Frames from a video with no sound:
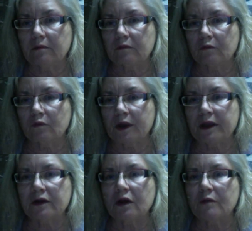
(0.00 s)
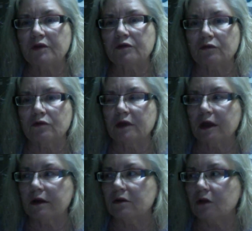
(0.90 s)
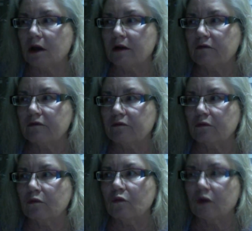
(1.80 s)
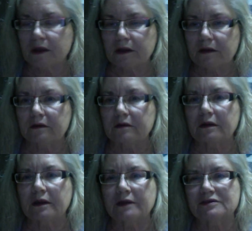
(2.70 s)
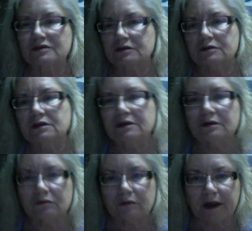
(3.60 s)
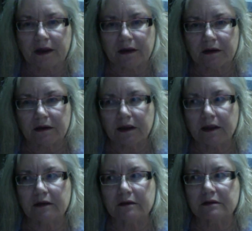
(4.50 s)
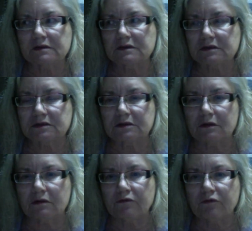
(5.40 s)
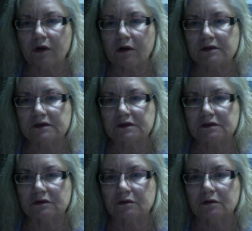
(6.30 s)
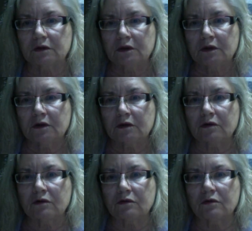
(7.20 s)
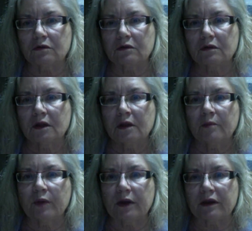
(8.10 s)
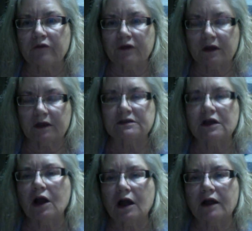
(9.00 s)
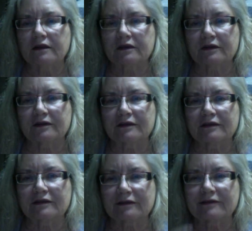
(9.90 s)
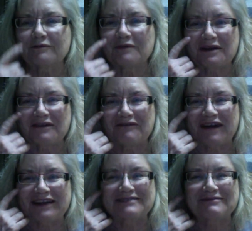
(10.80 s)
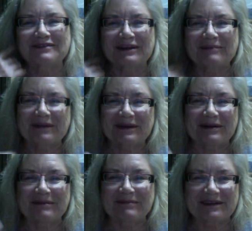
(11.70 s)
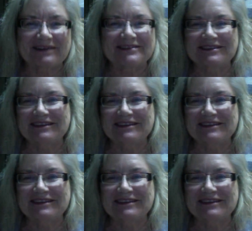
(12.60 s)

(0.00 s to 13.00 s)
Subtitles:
rain coming through. We had a lot of wind and just a little rain, and so far it's still cool. But if it gets hot, then the water fights will get bigger, because,